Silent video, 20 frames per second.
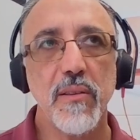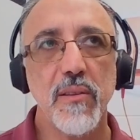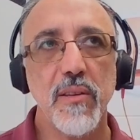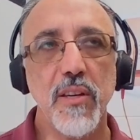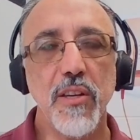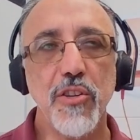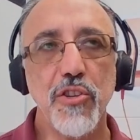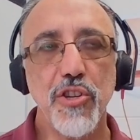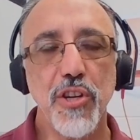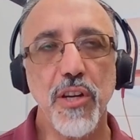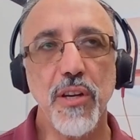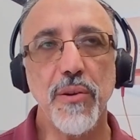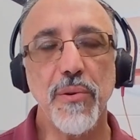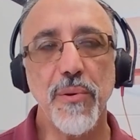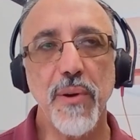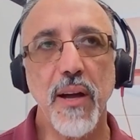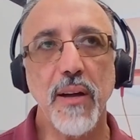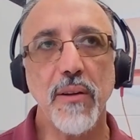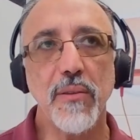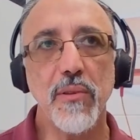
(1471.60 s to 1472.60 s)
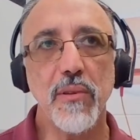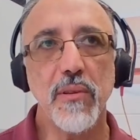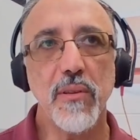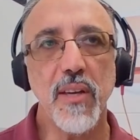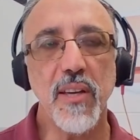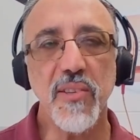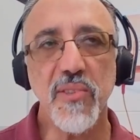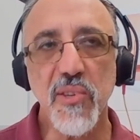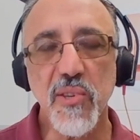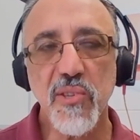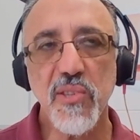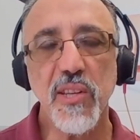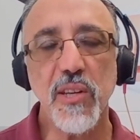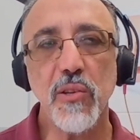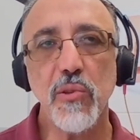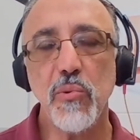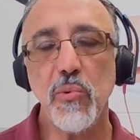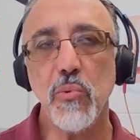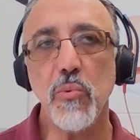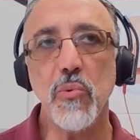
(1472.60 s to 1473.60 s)
teaching around existing
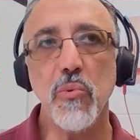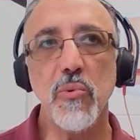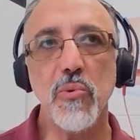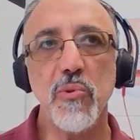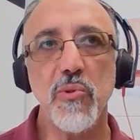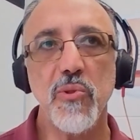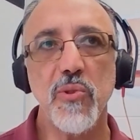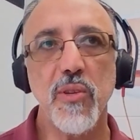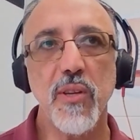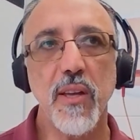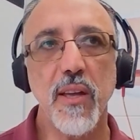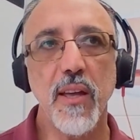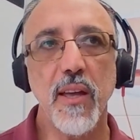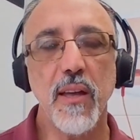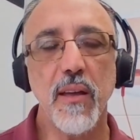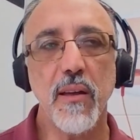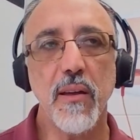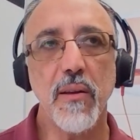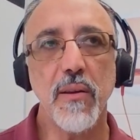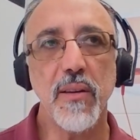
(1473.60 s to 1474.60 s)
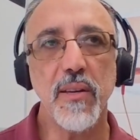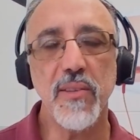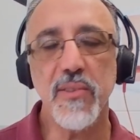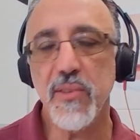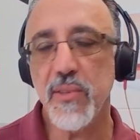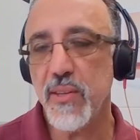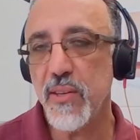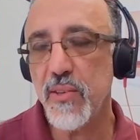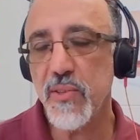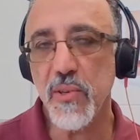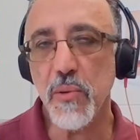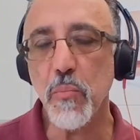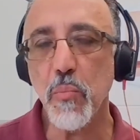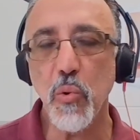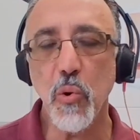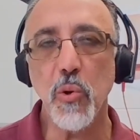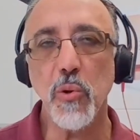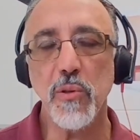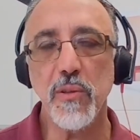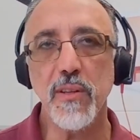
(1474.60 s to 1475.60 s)
tools is
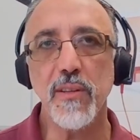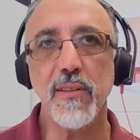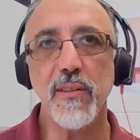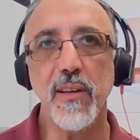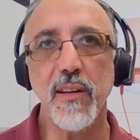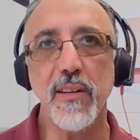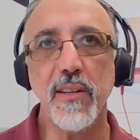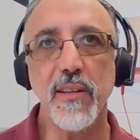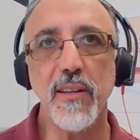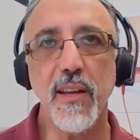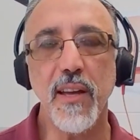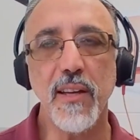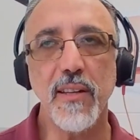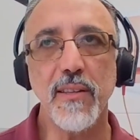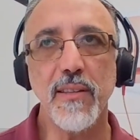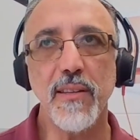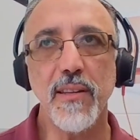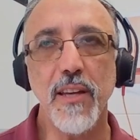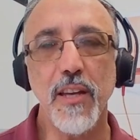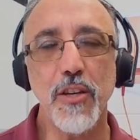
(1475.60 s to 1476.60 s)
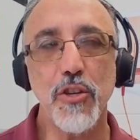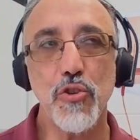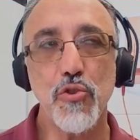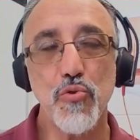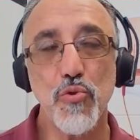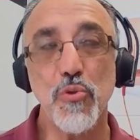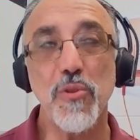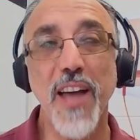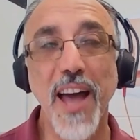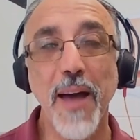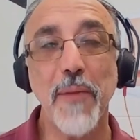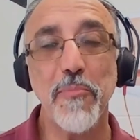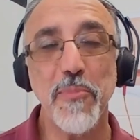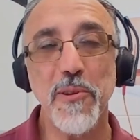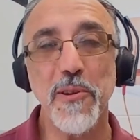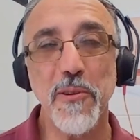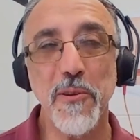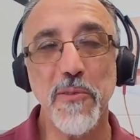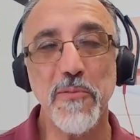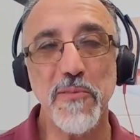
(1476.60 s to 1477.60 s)
important, and it should
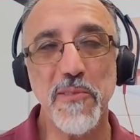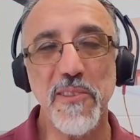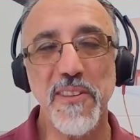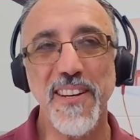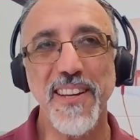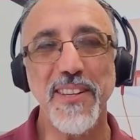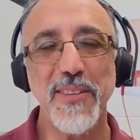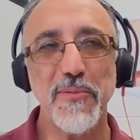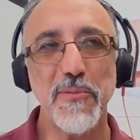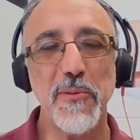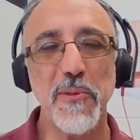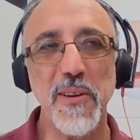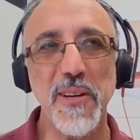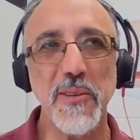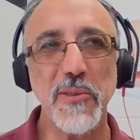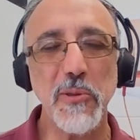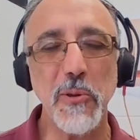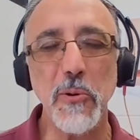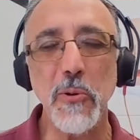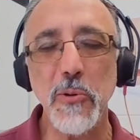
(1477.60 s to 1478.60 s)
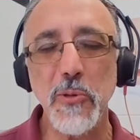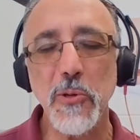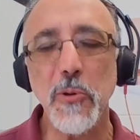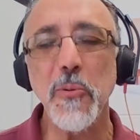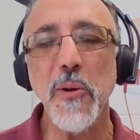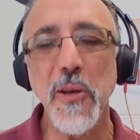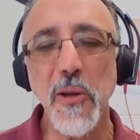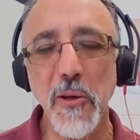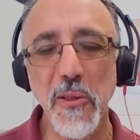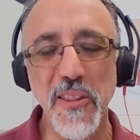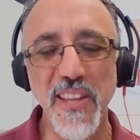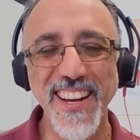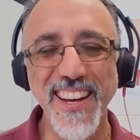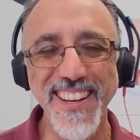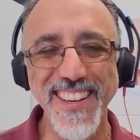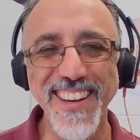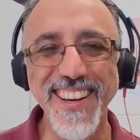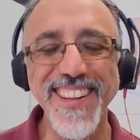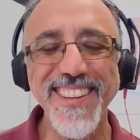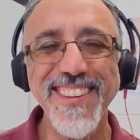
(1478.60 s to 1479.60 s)
happen over the next few years. So we're not there
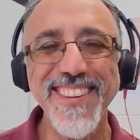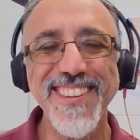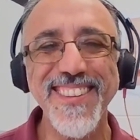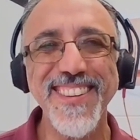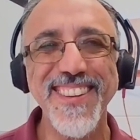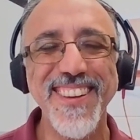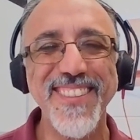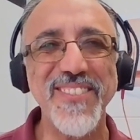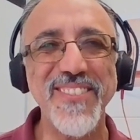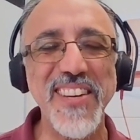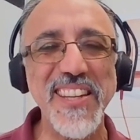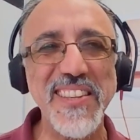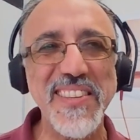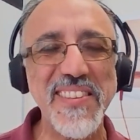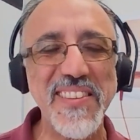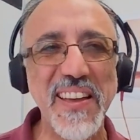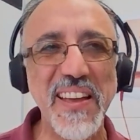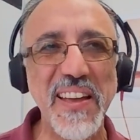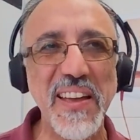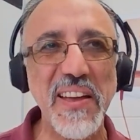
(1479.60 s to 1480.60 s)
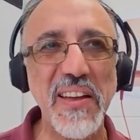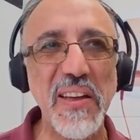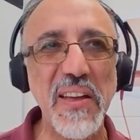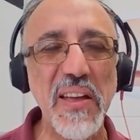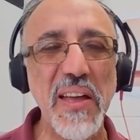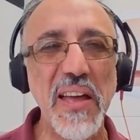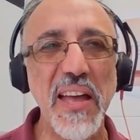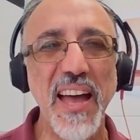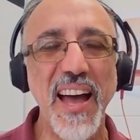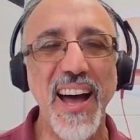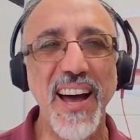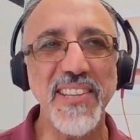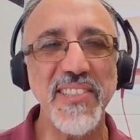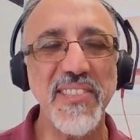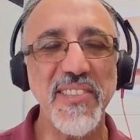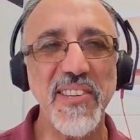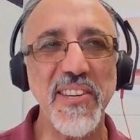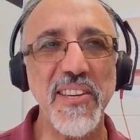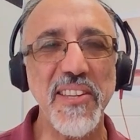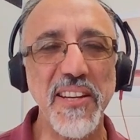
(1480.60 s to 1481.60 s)
yet, but I
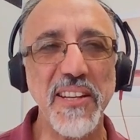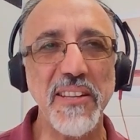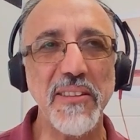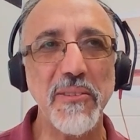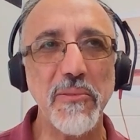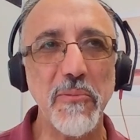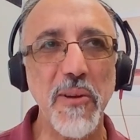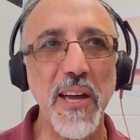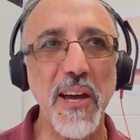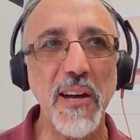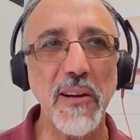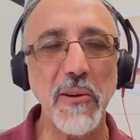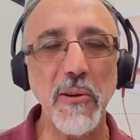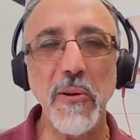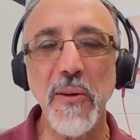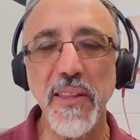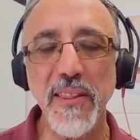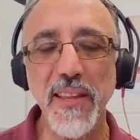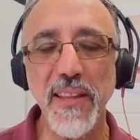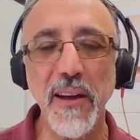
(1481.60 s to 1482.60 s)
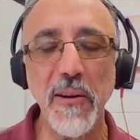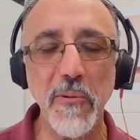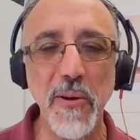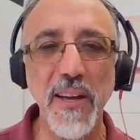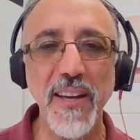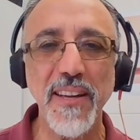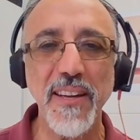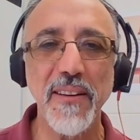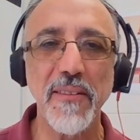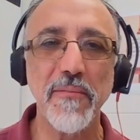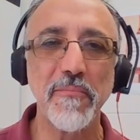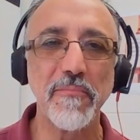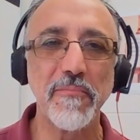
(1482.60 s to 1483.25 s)
see that we are going that way.